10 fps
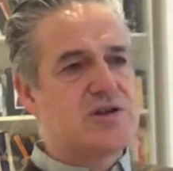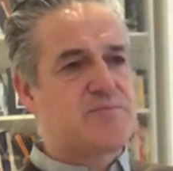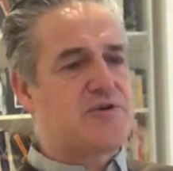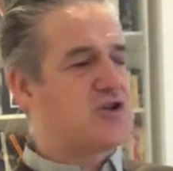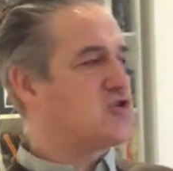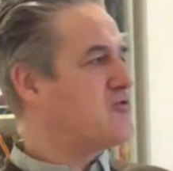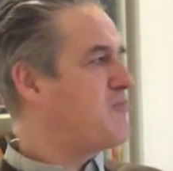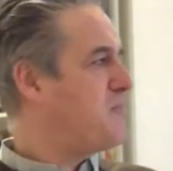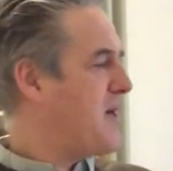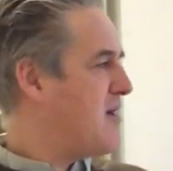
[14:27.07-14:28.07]
the pressure
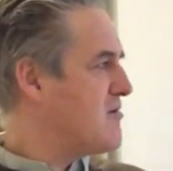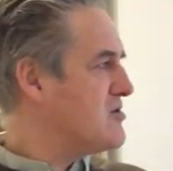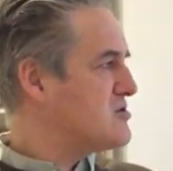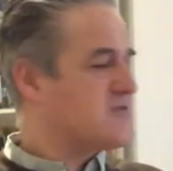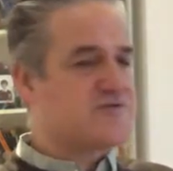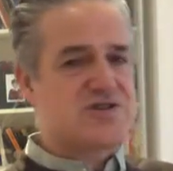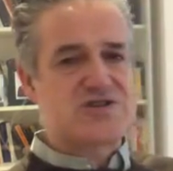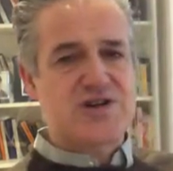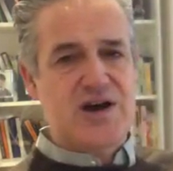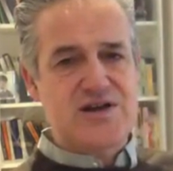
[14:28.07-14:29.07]
of parents, of
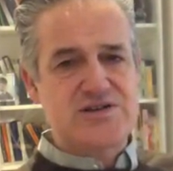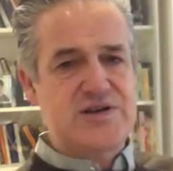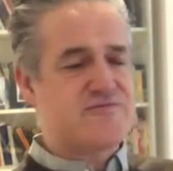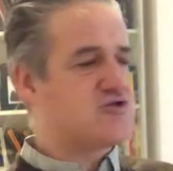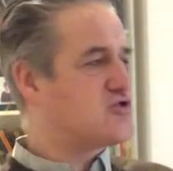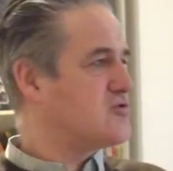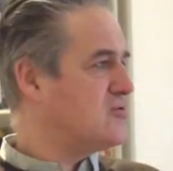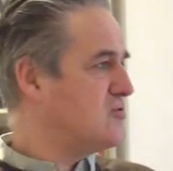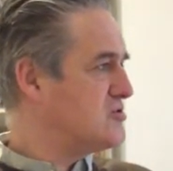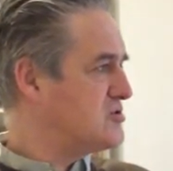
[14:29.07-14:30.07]
society, of
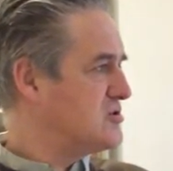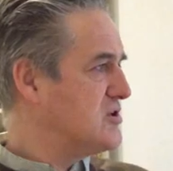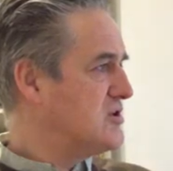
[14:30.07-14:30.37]
schools,